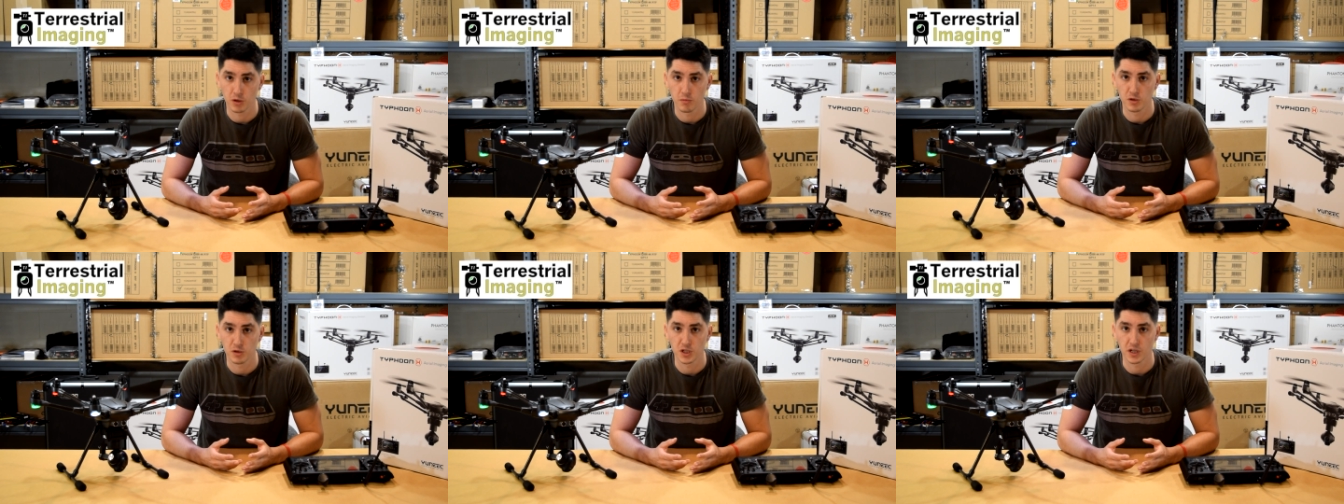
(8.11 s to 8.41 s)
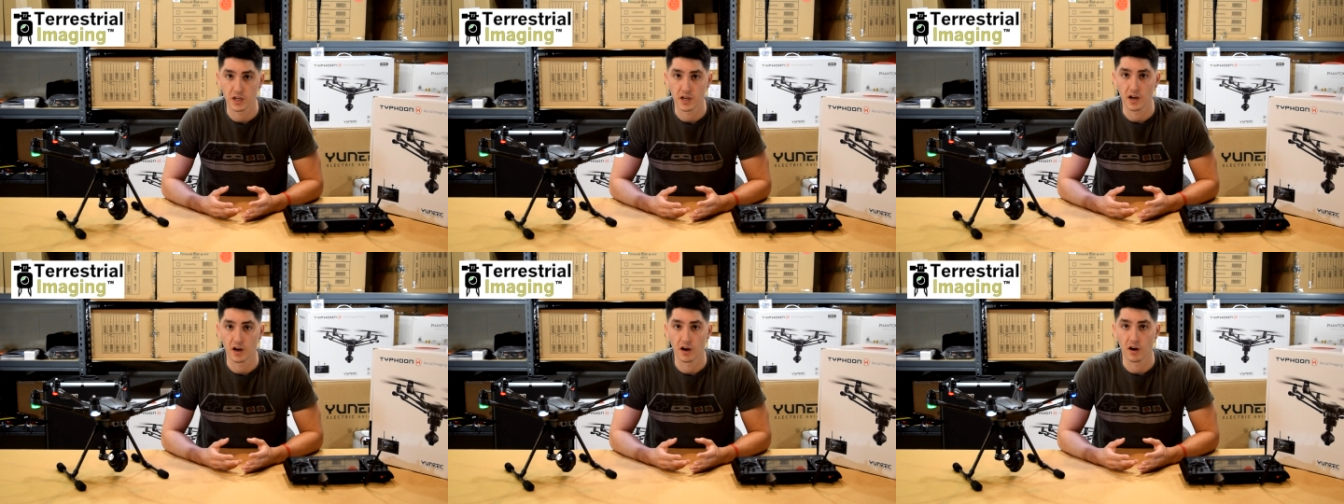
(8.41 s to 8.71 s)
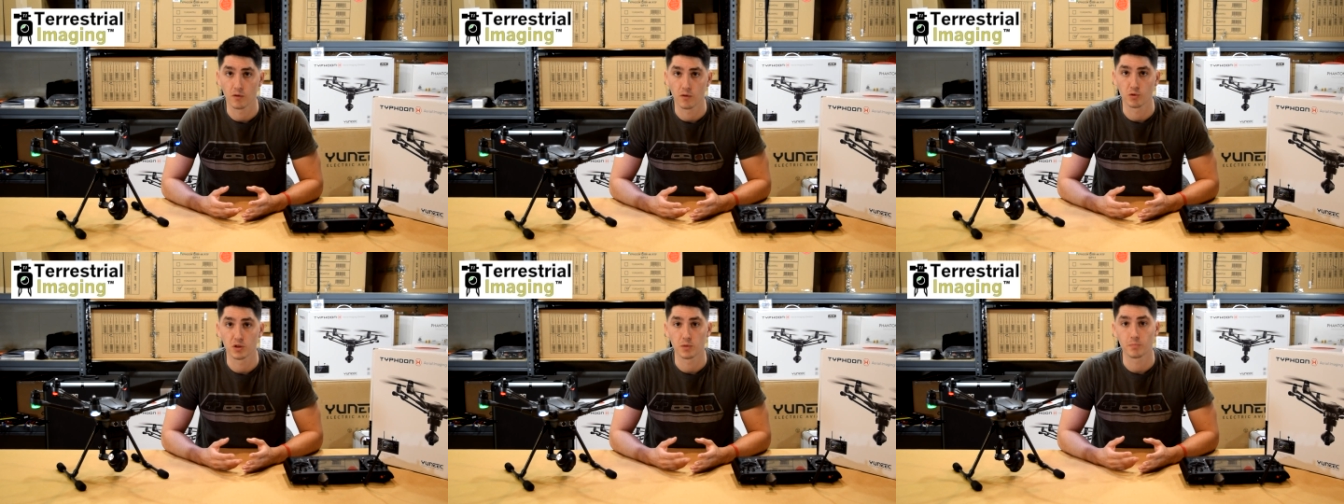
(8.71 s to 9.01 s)
Imaging
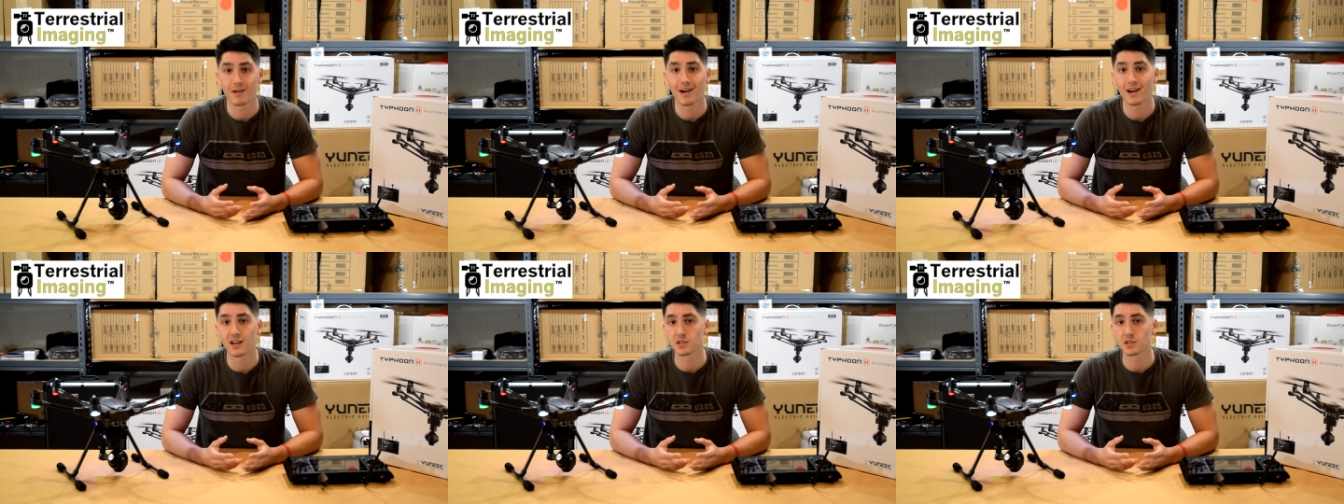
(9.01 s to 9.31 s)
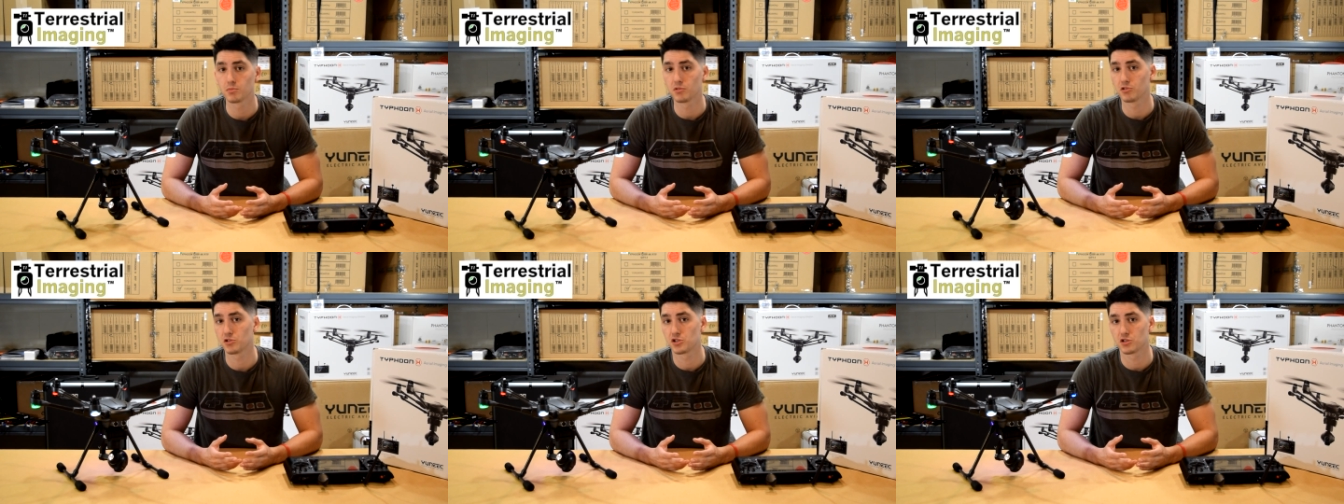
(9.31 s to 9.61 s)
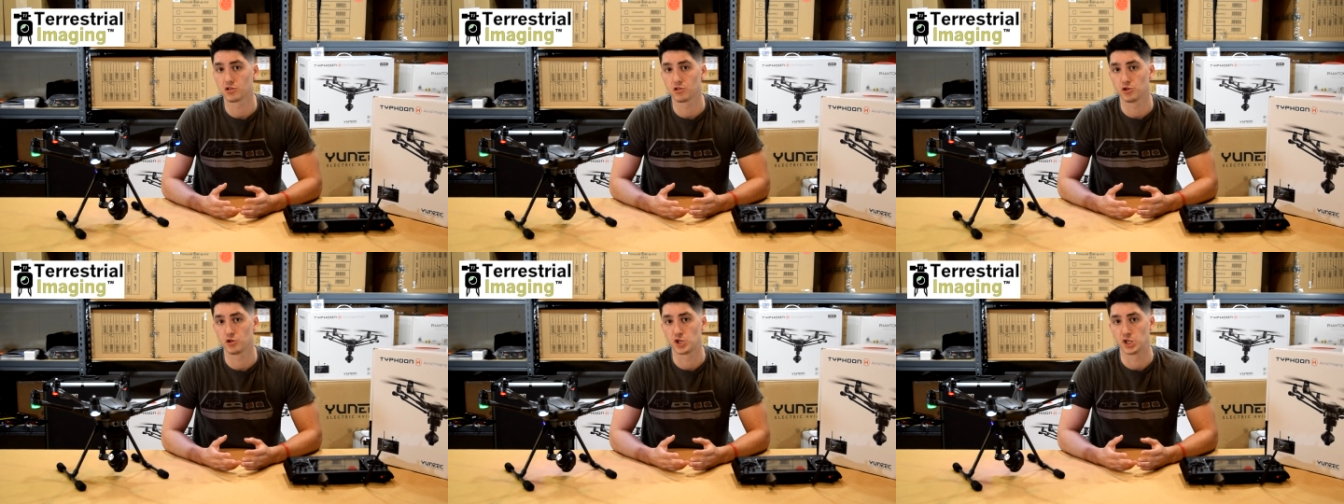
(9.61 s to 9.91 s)
here with a possible
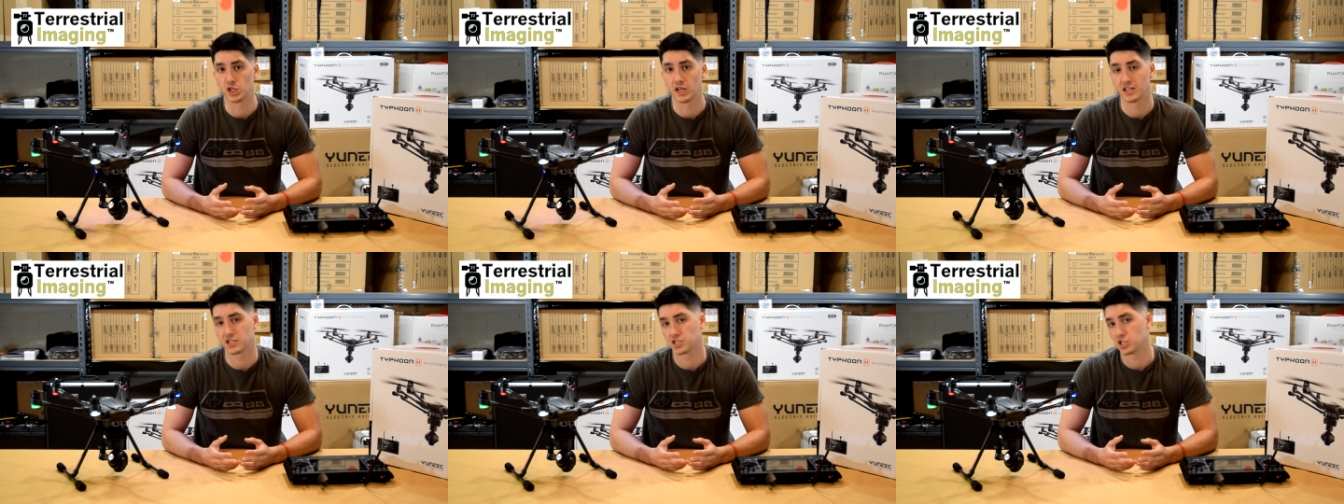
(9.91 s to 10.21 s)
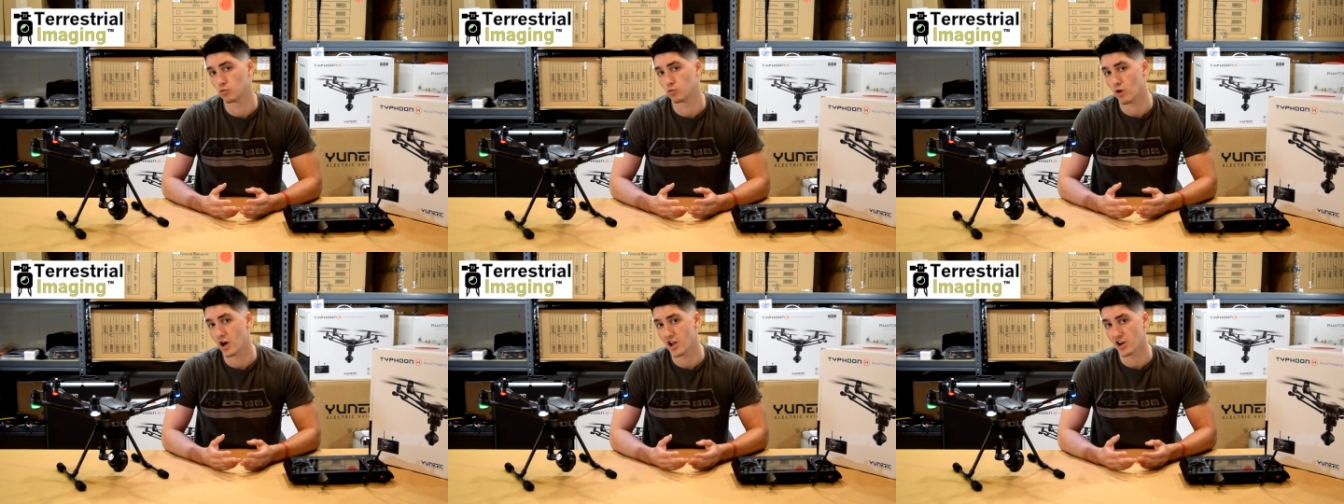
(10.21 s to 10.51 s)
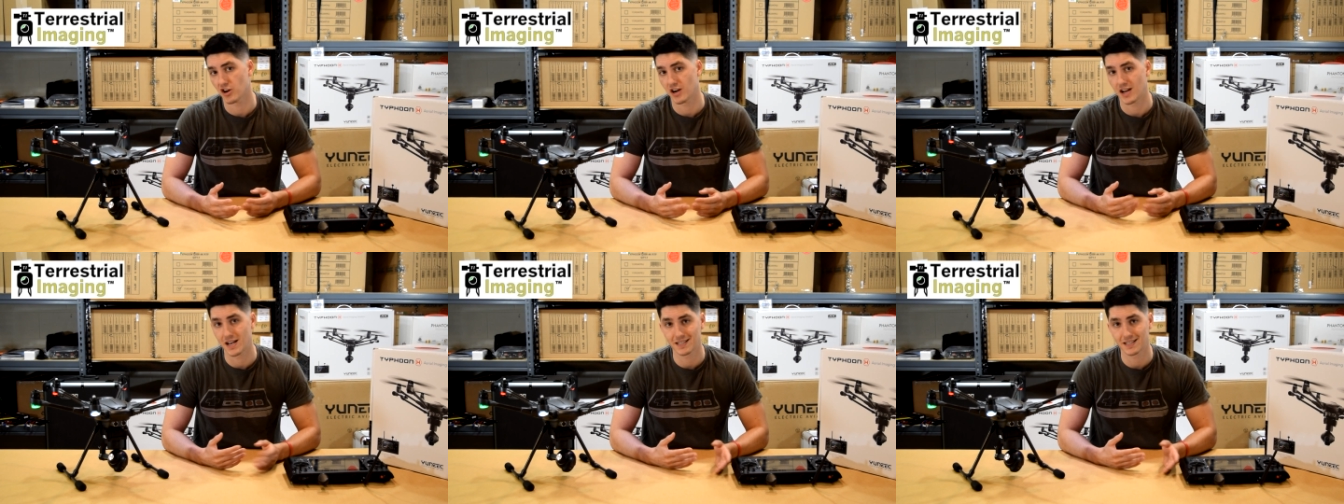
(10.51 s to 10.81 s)
solution as to why
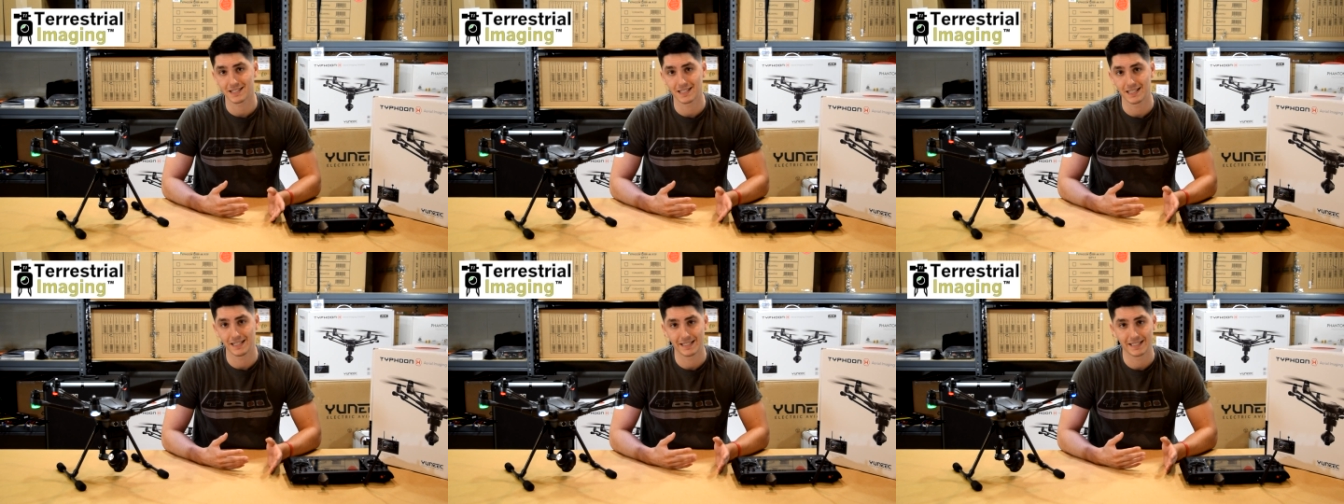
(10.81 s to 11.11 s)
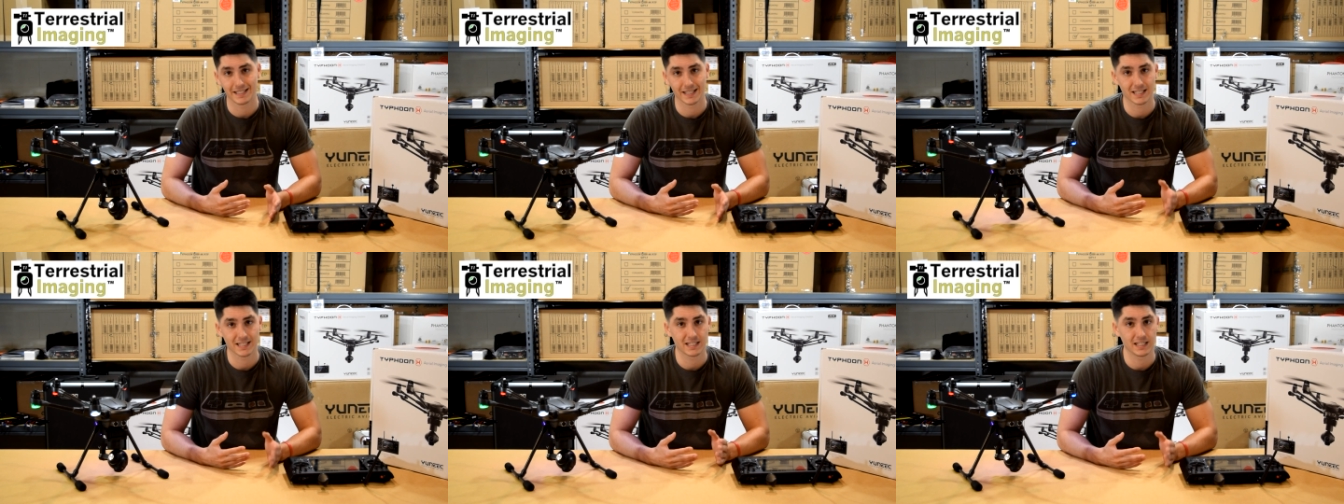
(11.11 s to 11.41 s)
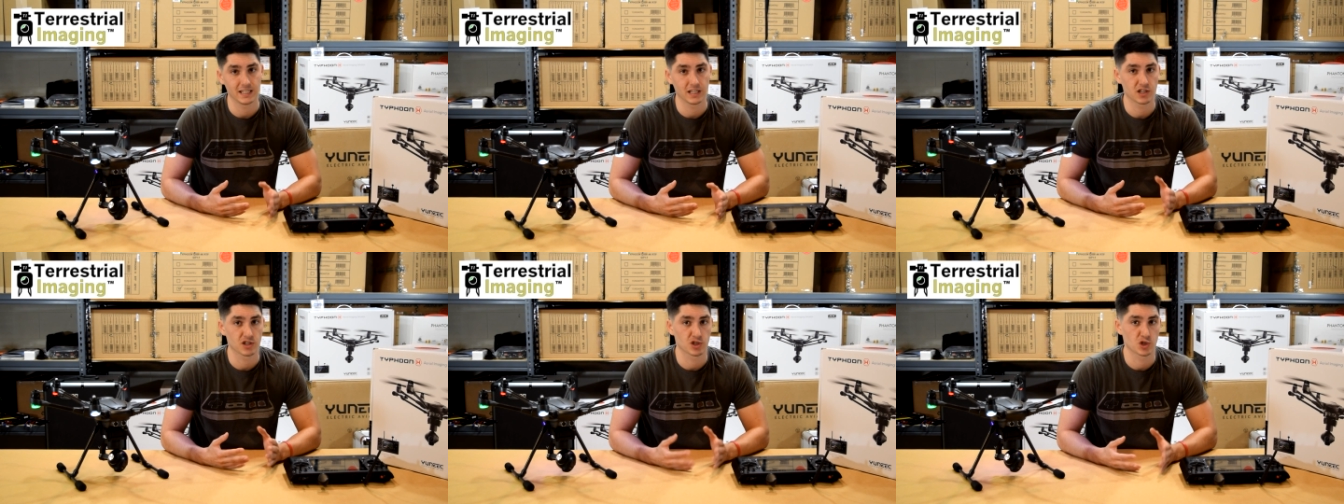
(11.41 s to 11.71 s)
your
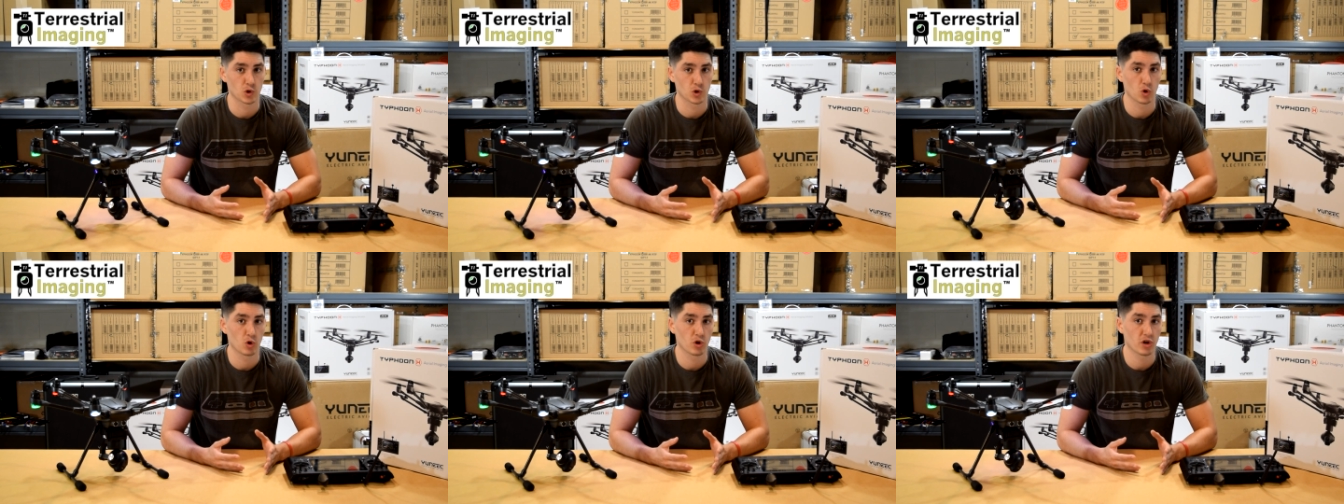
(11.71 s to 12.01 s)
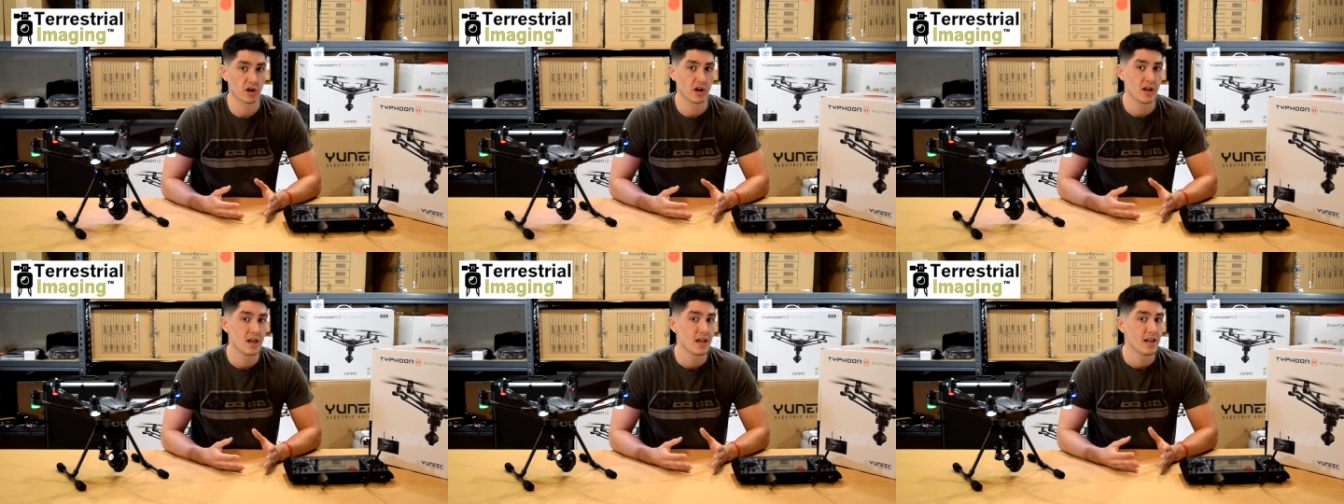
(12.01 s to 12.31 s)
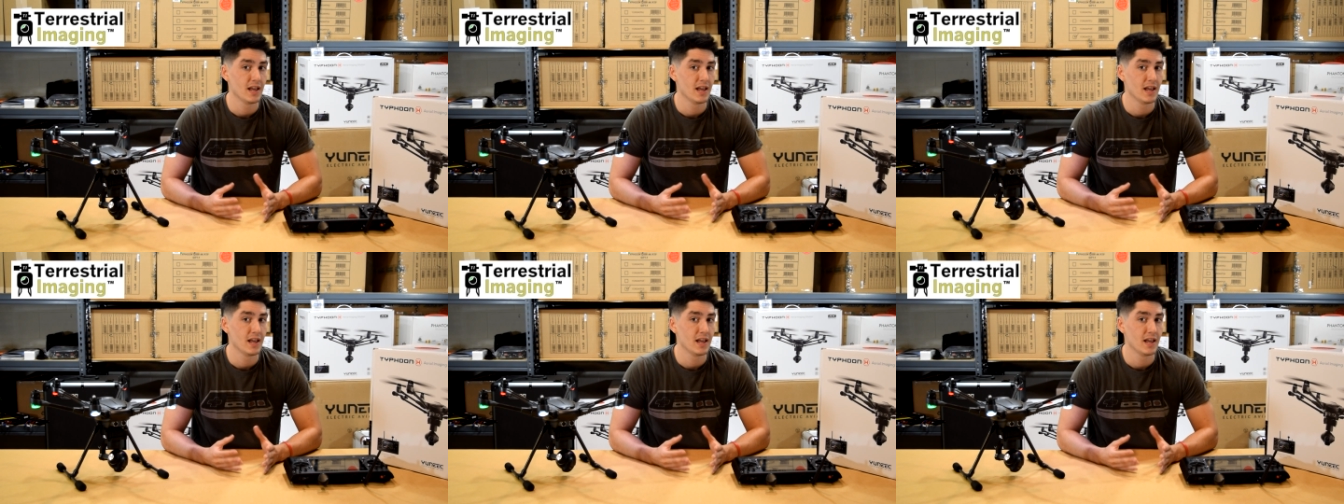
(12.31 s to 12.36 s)
ST16 controller